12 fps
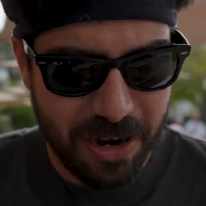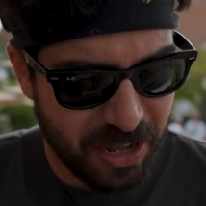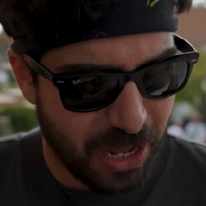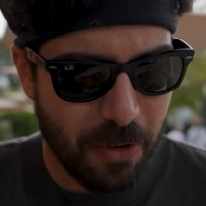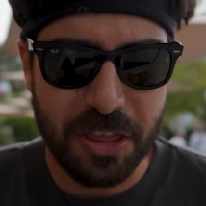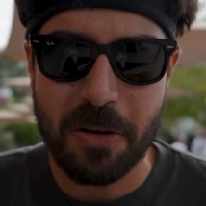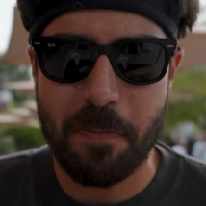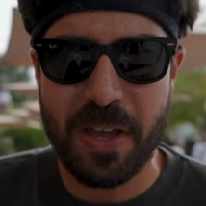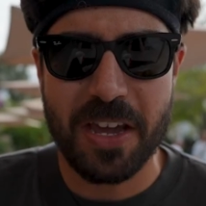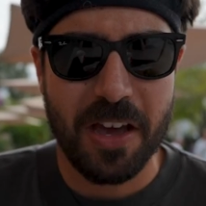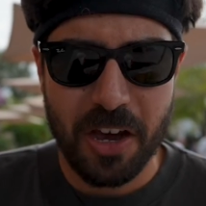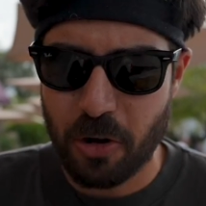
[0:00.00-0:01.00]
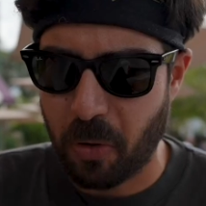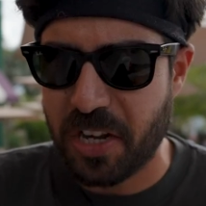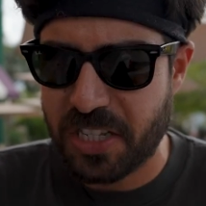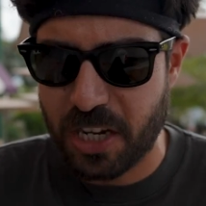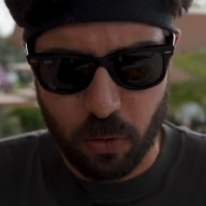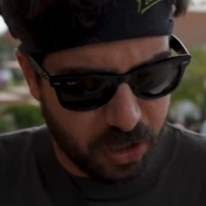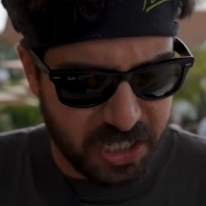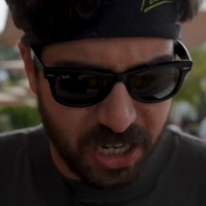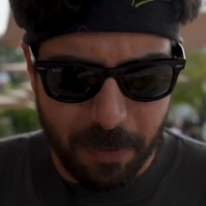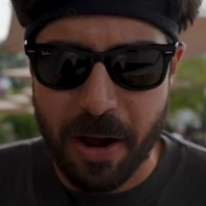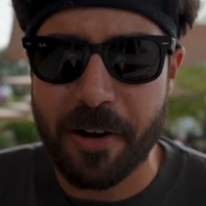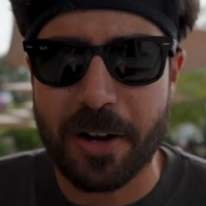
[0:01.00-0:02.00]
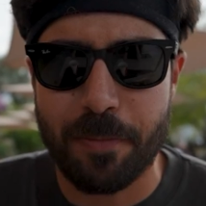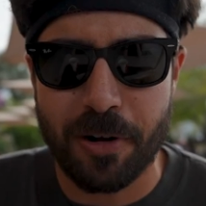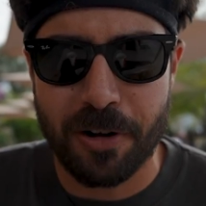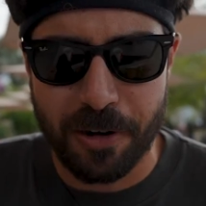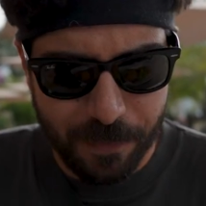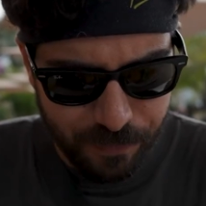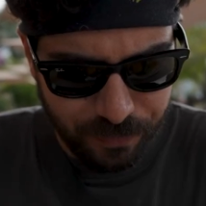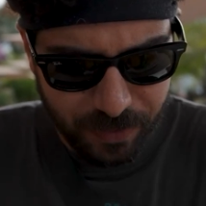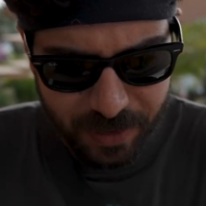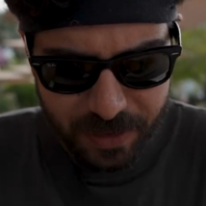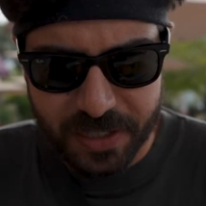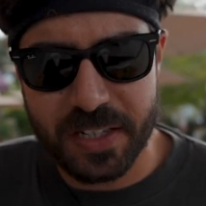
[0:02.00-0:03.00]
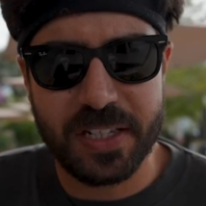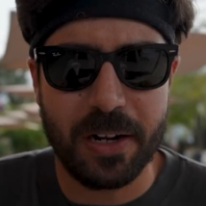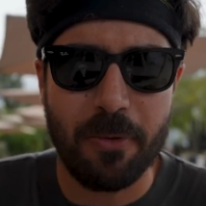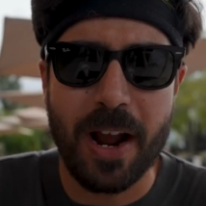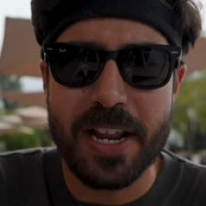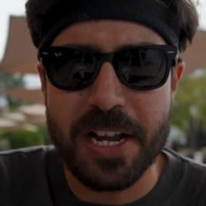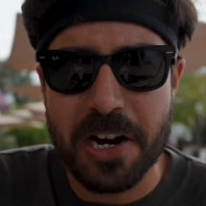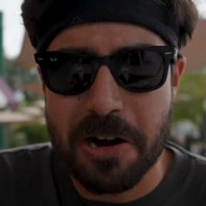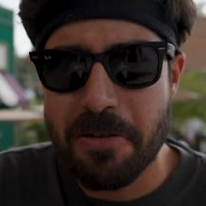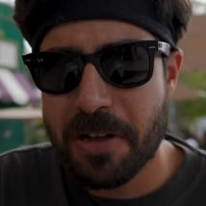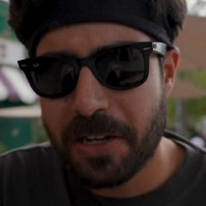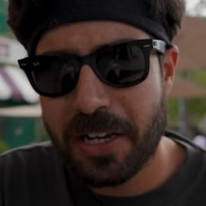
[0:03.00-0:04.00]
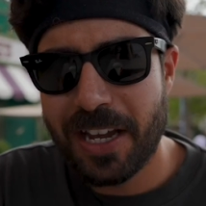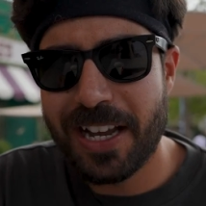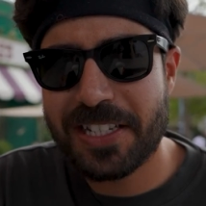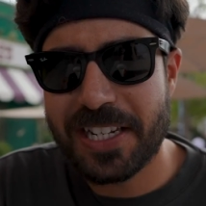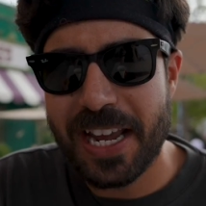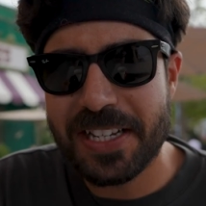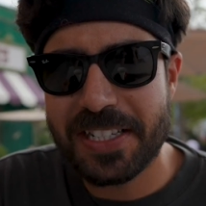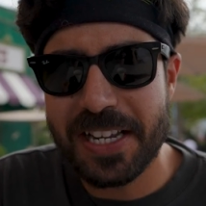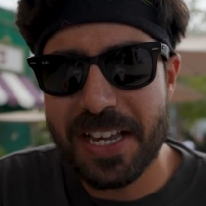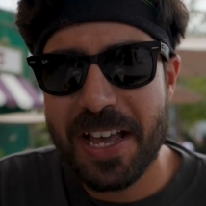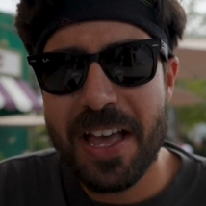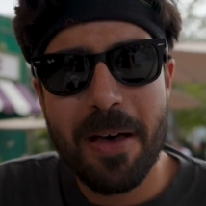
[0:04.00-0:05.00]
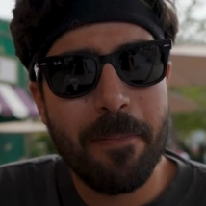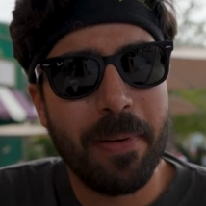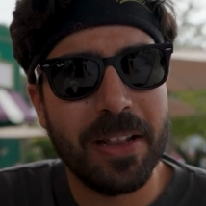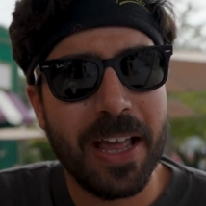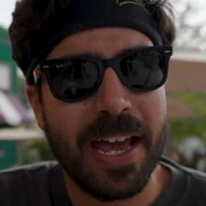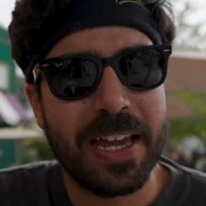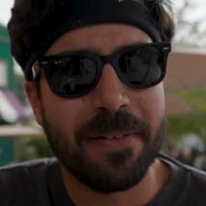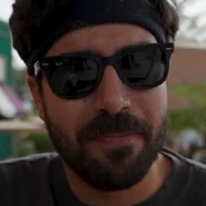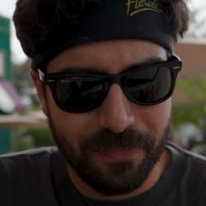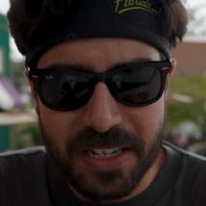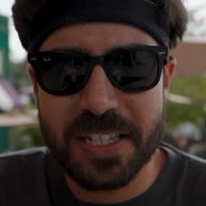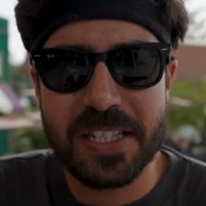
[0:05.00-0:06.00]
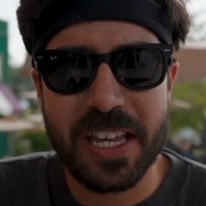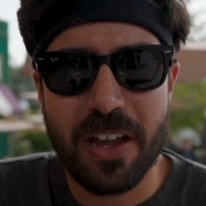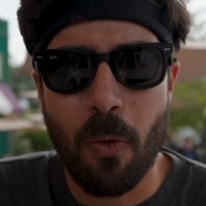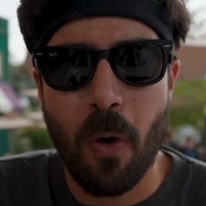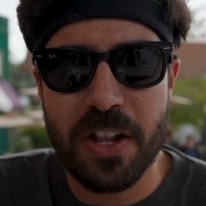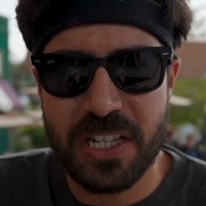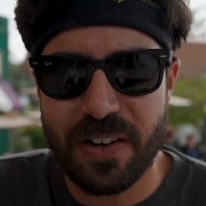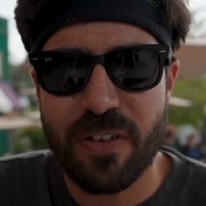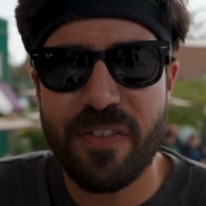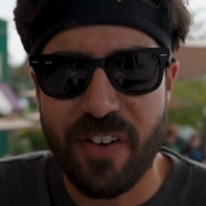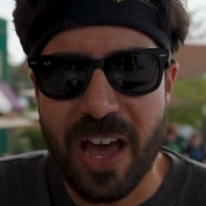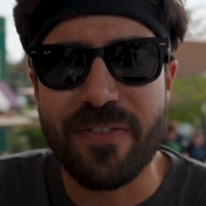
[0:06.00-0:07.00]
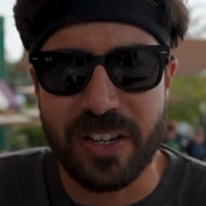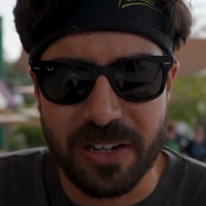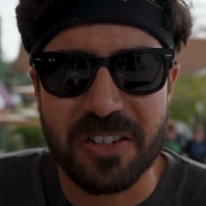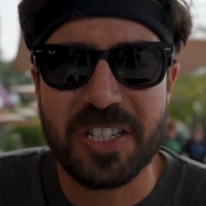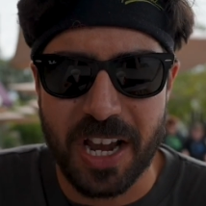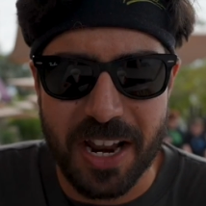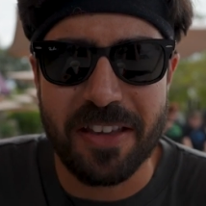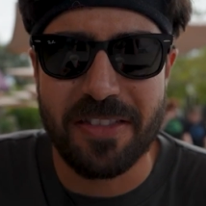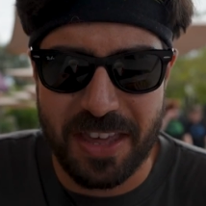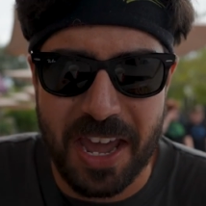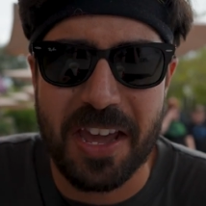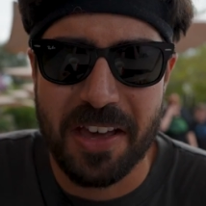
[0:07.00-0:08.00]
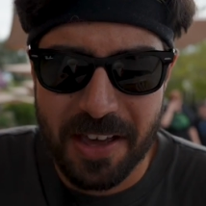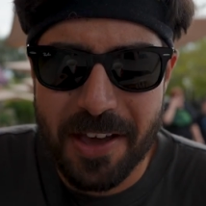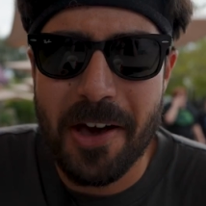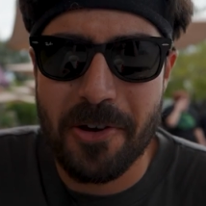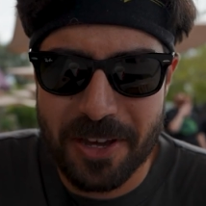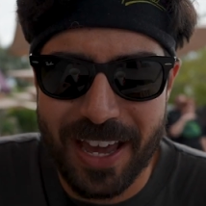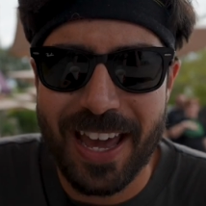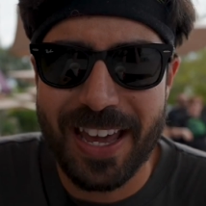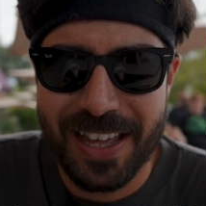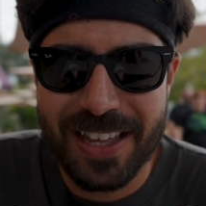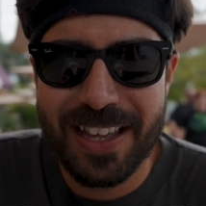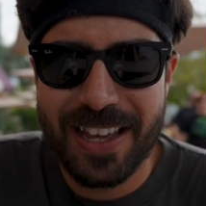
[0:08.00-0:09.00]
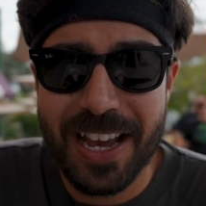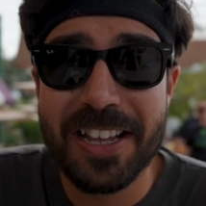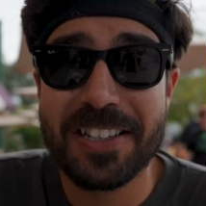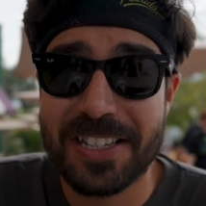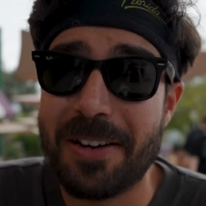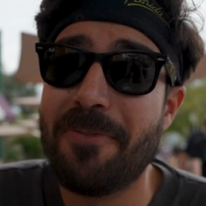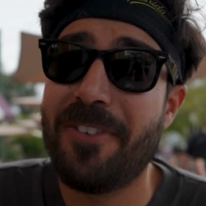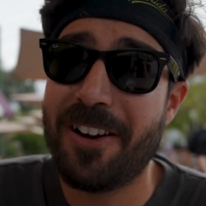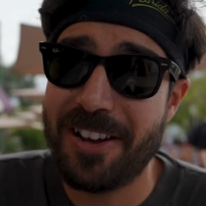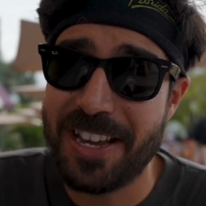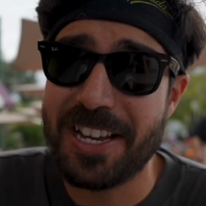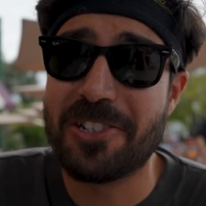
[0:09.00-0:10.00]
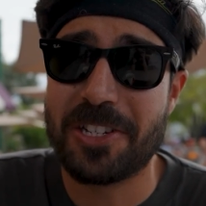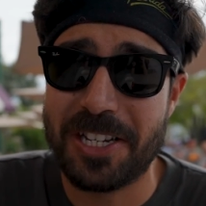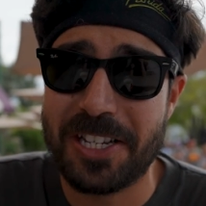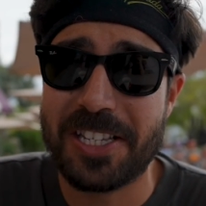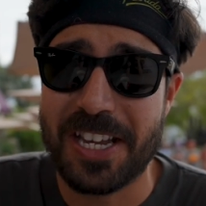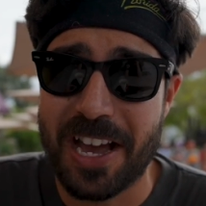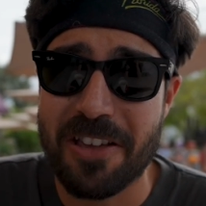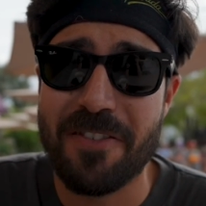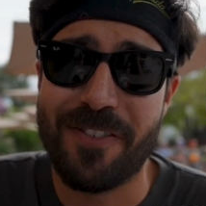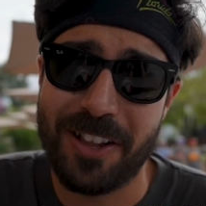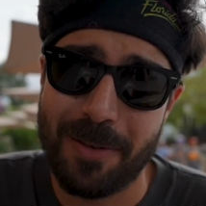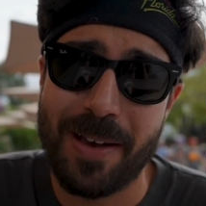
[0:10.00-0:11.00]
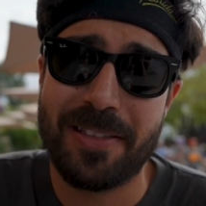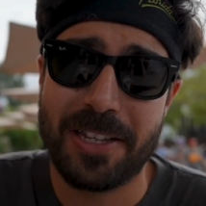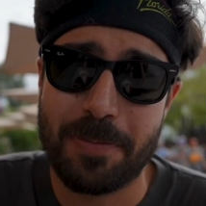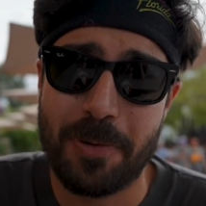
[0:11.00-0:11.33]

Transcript: here and they want their big, crazy, greasy American burger, this is it right here. It's tasty, but like this is like a once every 5 years kind of thing, okay? Ellison, I'm very interested to see how you feel about this